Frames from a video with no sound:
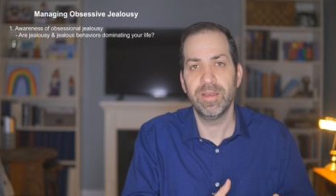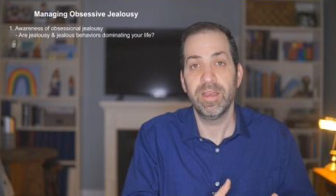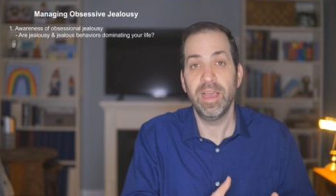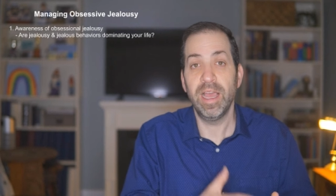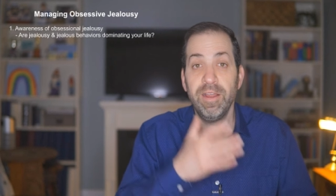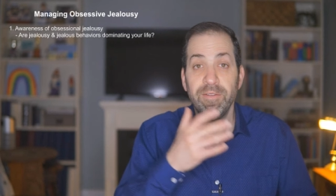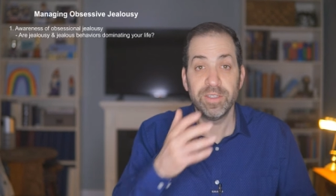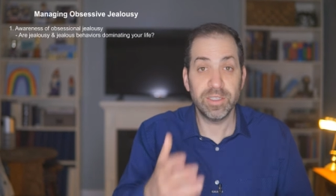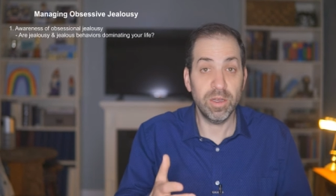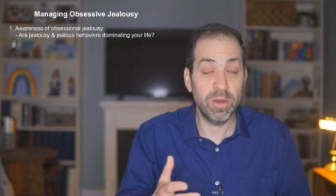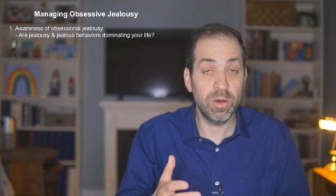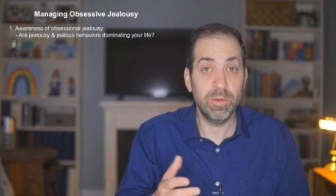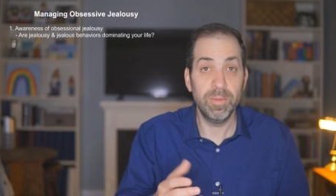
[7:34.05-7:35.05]
And if
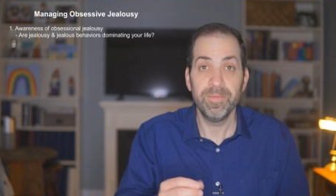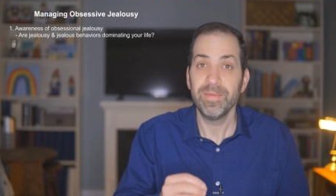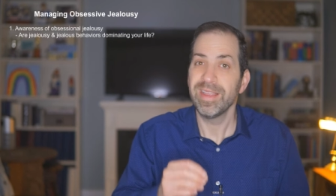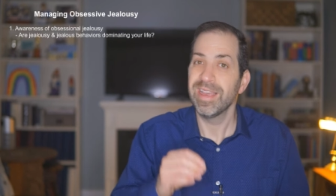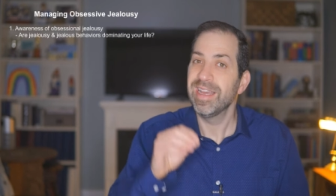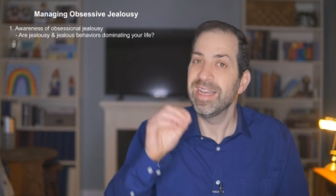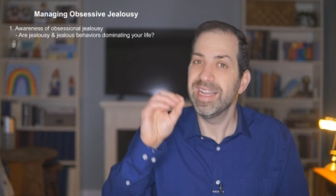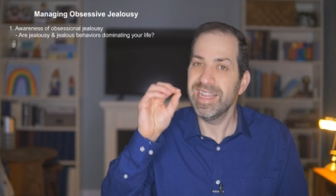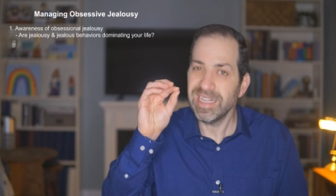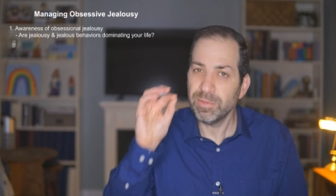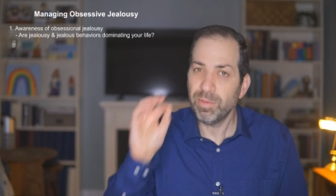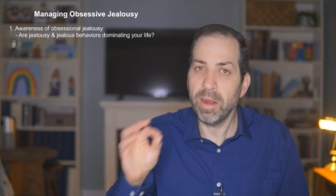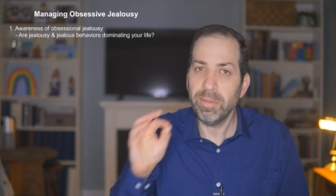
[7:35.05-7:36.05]
so, that's
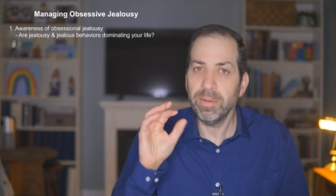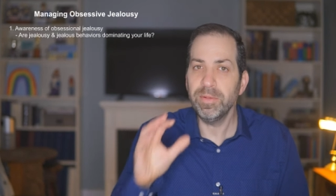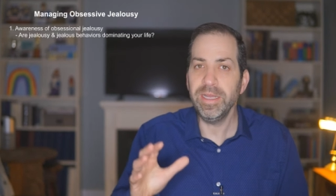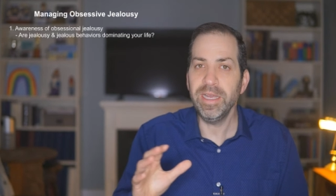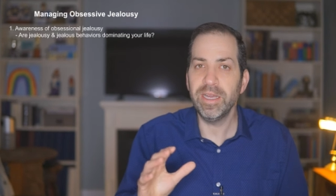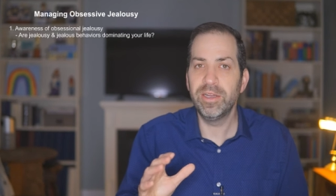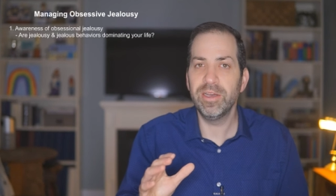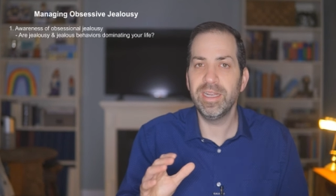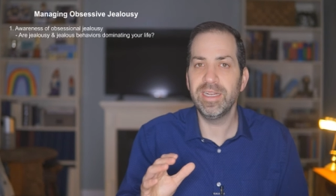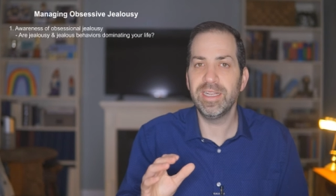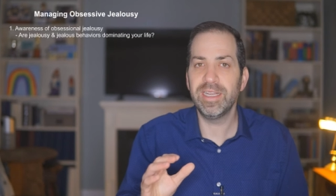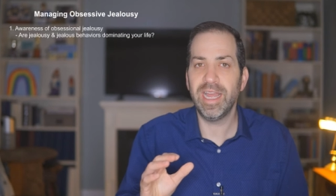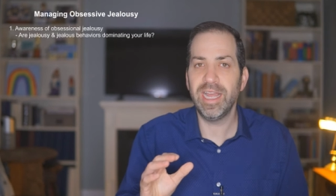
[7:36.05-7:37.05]
probably a good
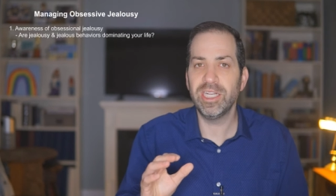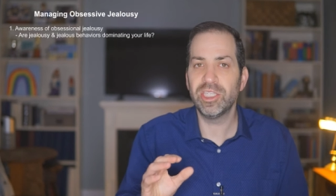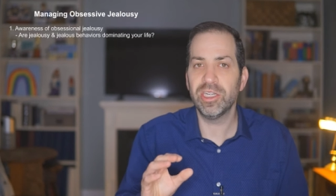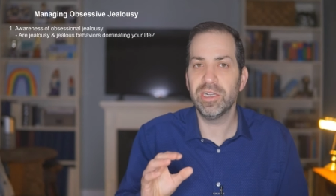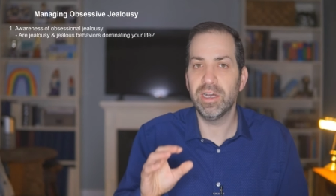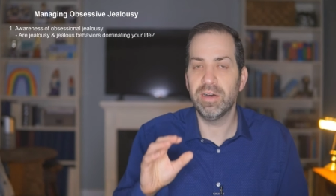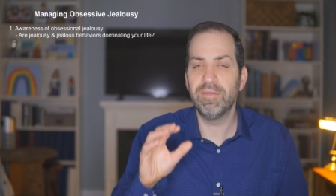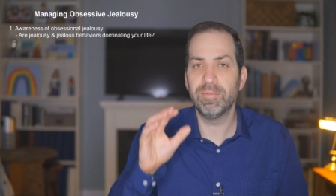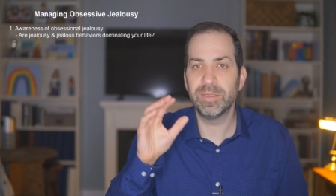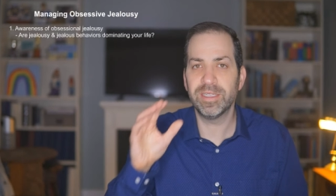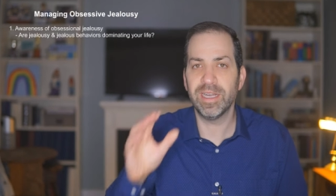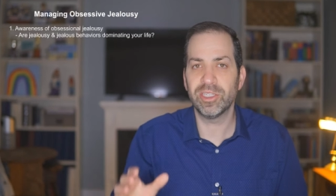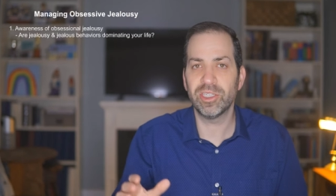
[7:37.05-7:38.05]
indication of
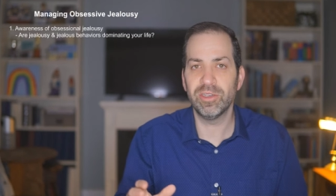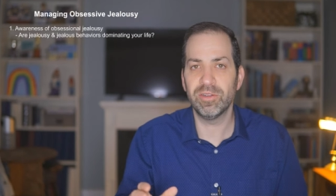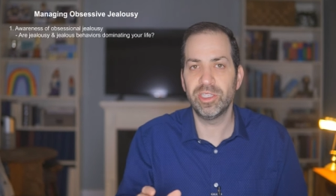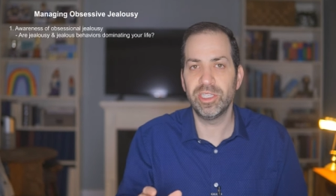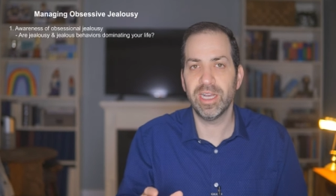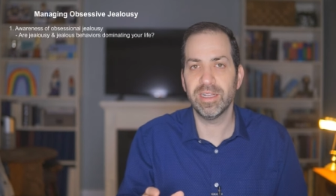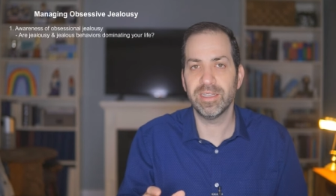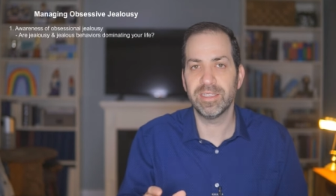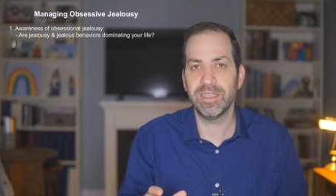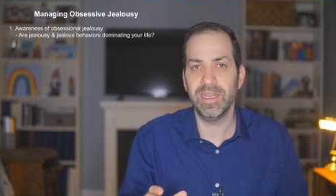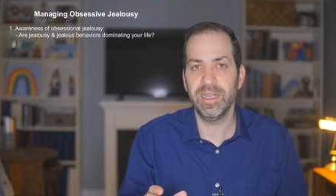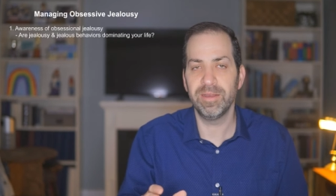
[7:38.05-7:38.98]
obsessional jealousy.